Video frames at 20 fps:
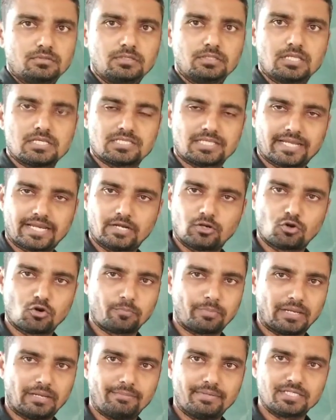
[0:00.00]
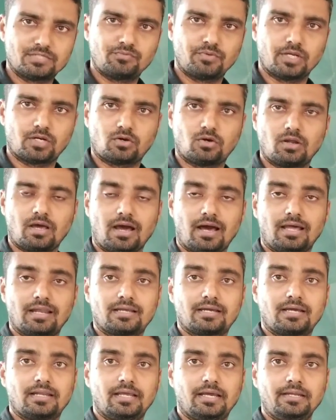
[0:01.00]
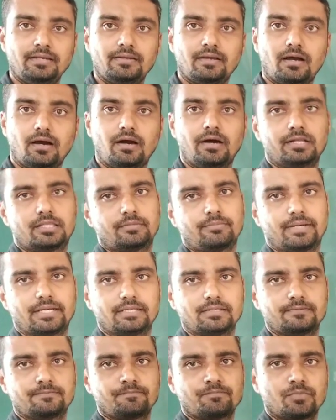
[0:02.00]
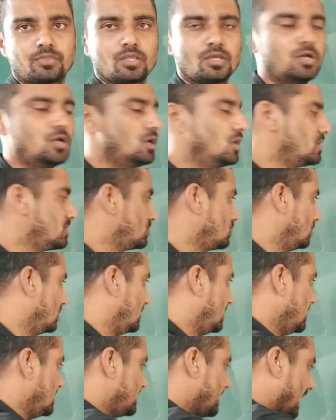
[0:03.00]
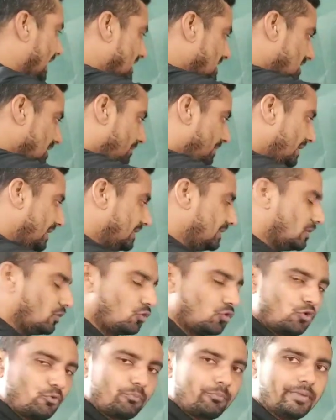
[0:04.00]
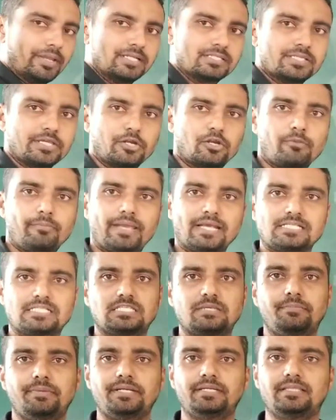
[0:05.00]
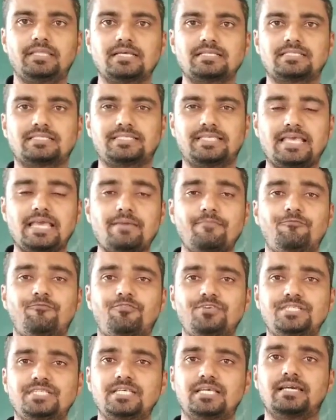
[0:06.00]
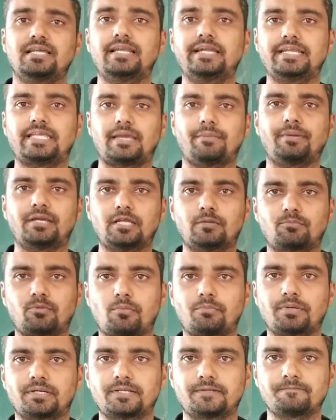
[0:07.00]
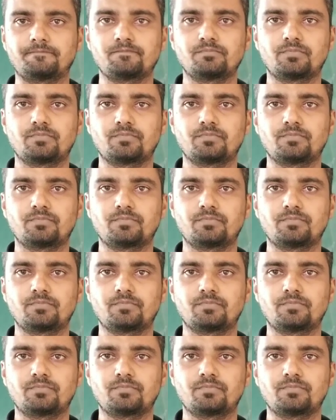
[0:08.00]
The second group elements we are called alkali earth metal. So these exhibiting the group means it will be exhibit the same physical and chemical property.